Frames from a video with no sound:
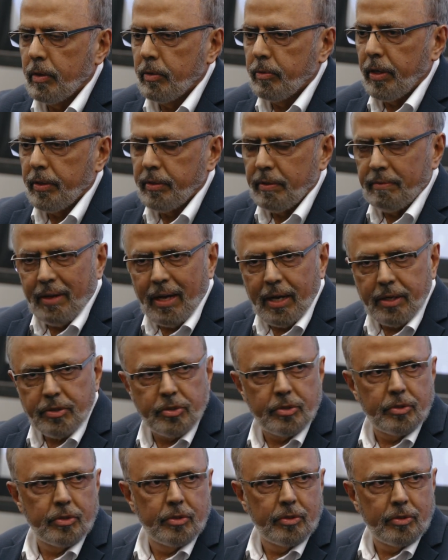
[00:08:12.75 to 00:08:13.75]
corrective
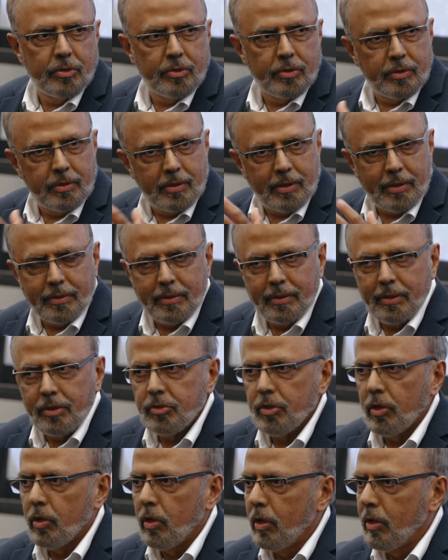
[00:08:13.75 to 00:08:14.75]
actions, and
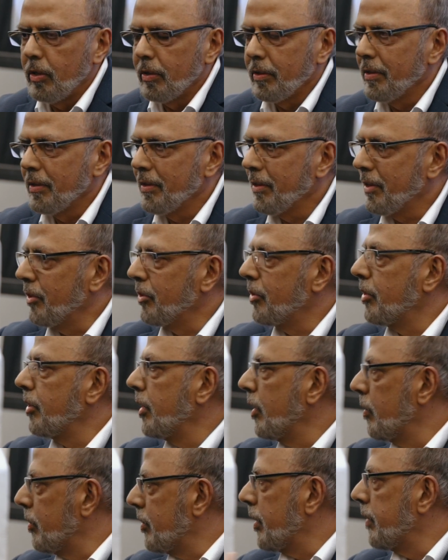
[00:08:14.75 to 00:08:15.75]
these are all
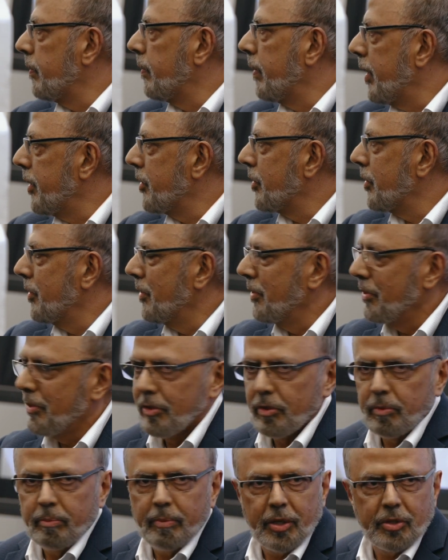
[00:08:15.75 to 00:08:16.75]
continuous iterations
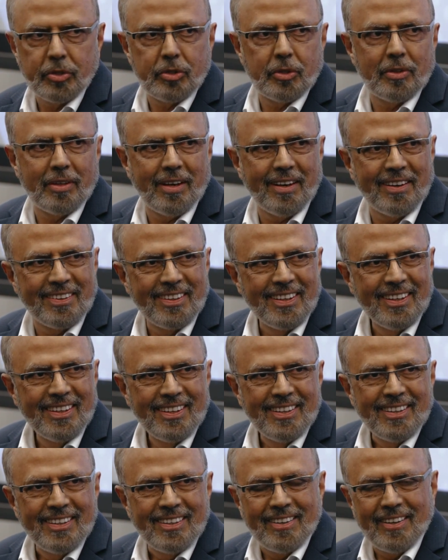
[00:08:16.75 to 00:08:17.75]
to make sure that
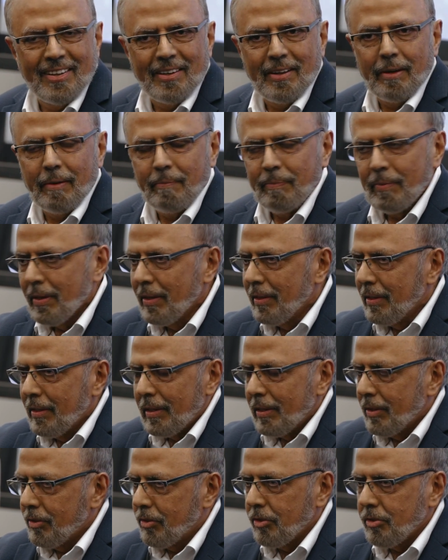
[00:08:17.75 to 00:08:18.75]

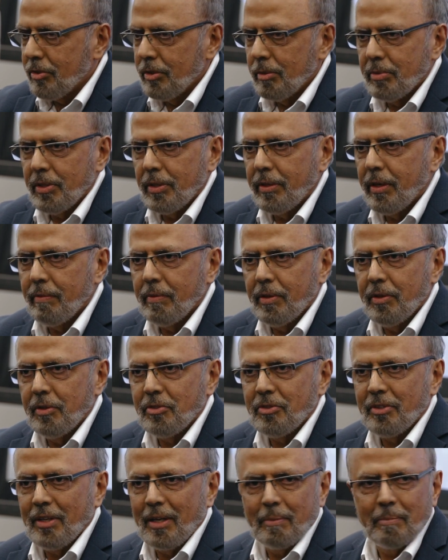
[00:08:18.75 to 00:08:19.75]
systems are never the
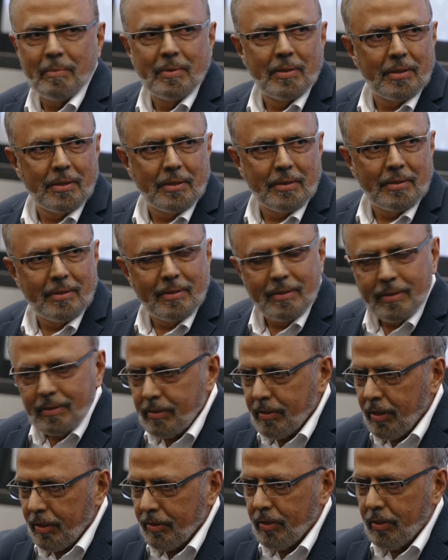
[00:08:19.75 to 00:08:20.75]
same.
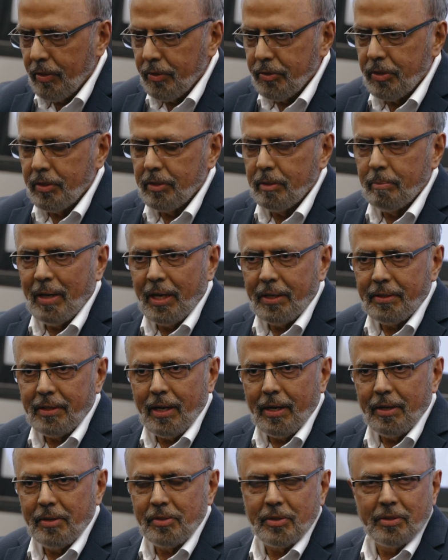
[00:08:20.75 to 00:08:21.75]
Technology and the bad
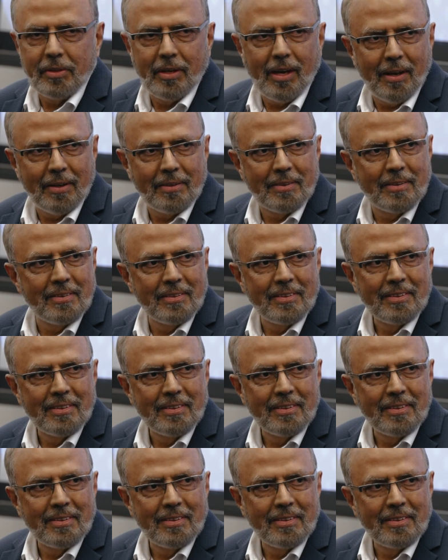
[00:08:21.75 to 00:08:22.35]
guys are not